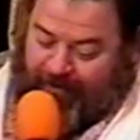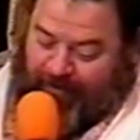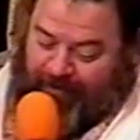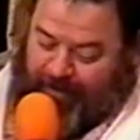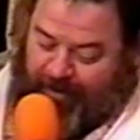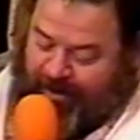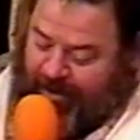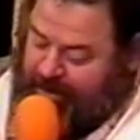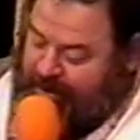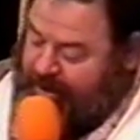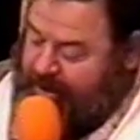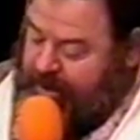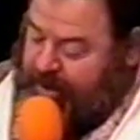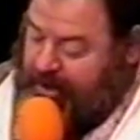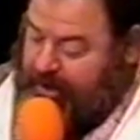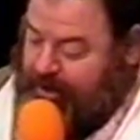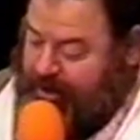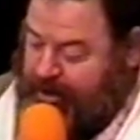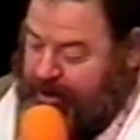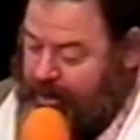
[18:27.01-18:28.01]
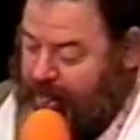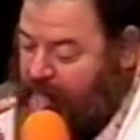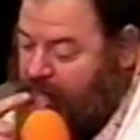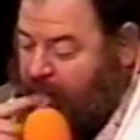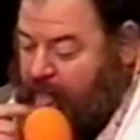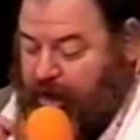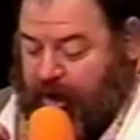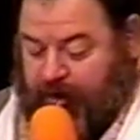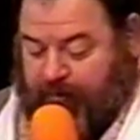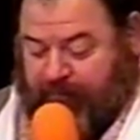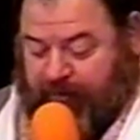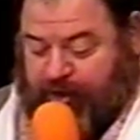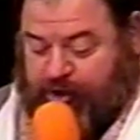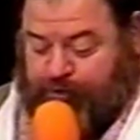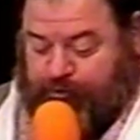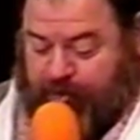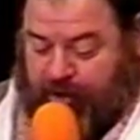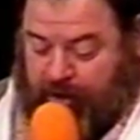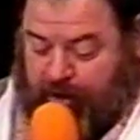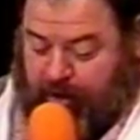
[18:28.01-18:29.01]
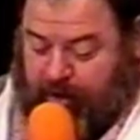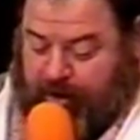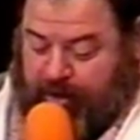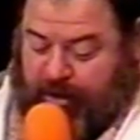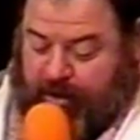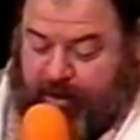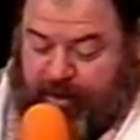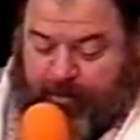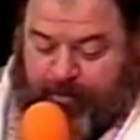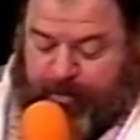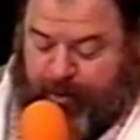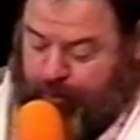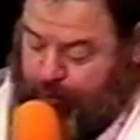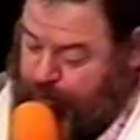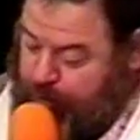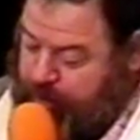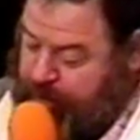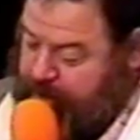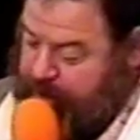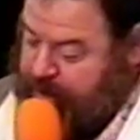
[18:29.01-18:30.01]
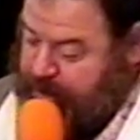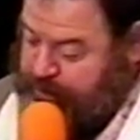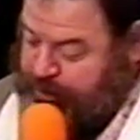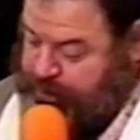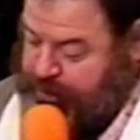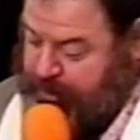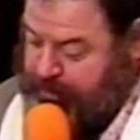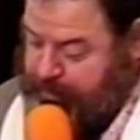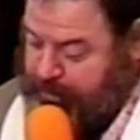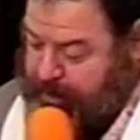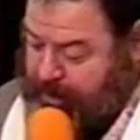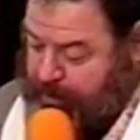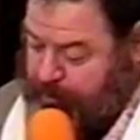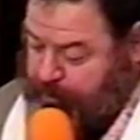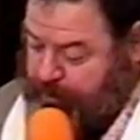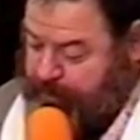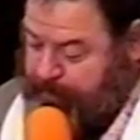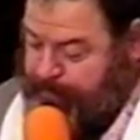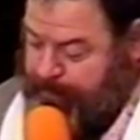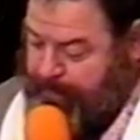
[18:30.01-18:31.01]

the king of Israel, Baruch Hashem Yahweh.